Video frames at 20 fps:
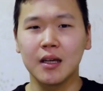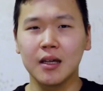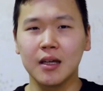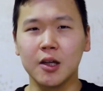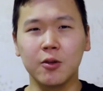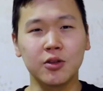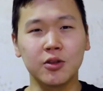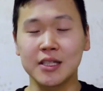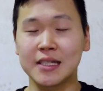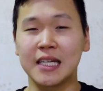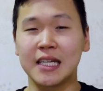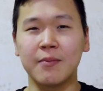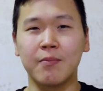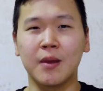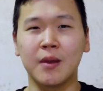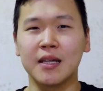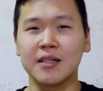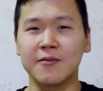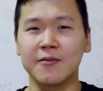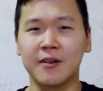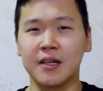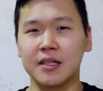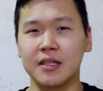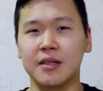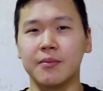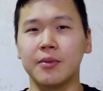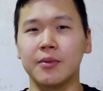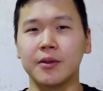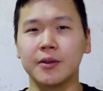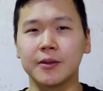it will just keep things very
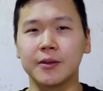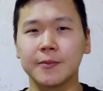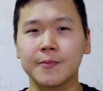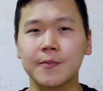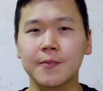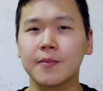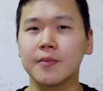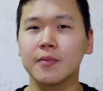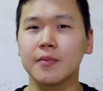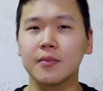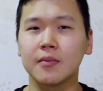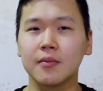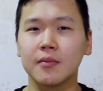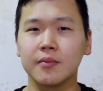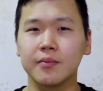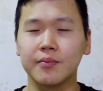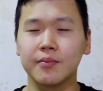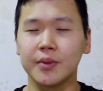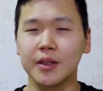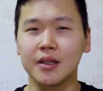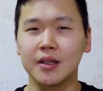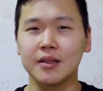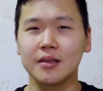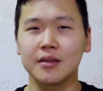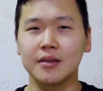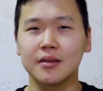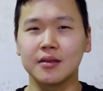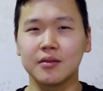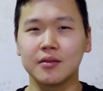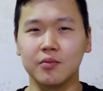simple,
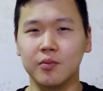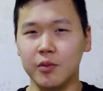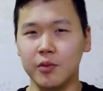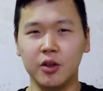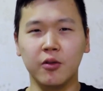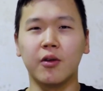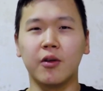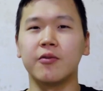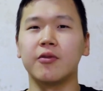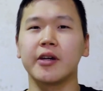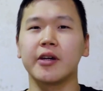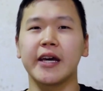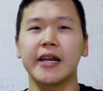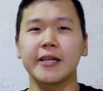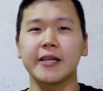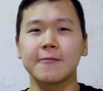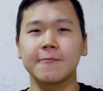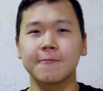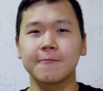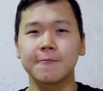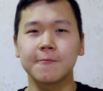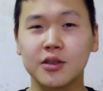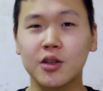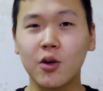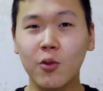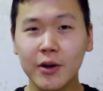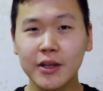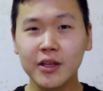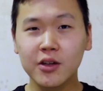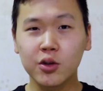because you won't forget it.
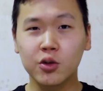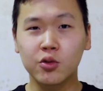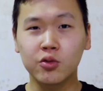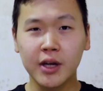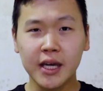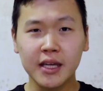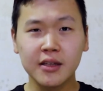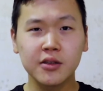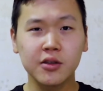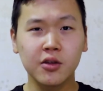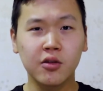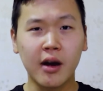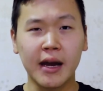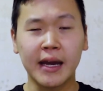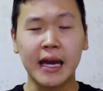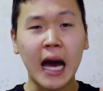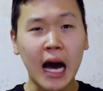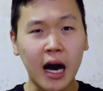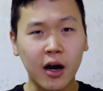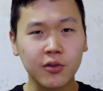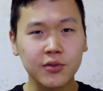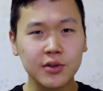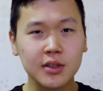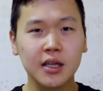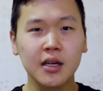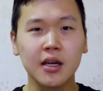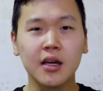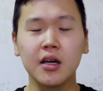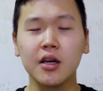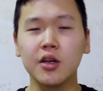So when you create your account,
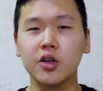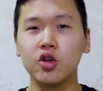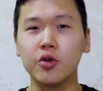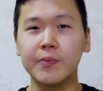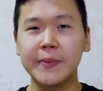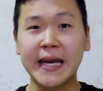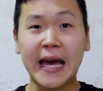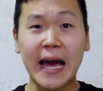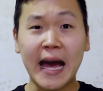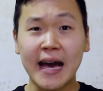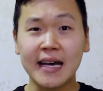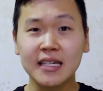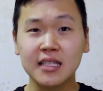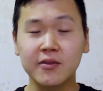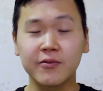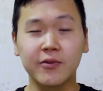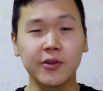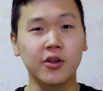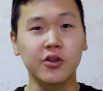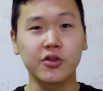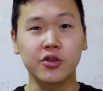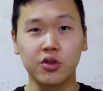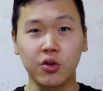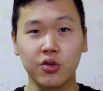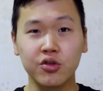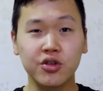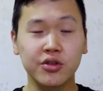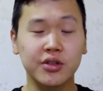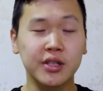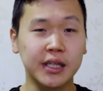you'll be asked for your
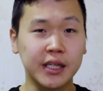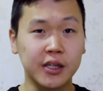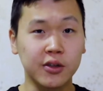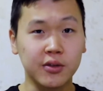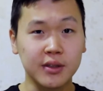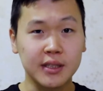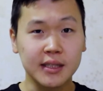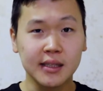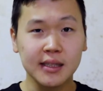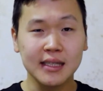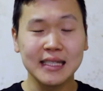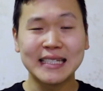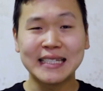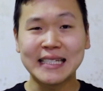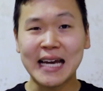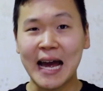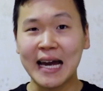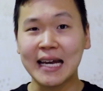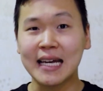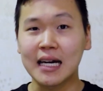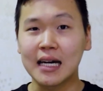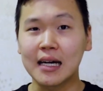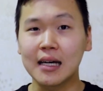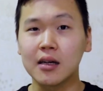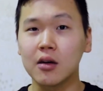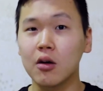social security, DACA,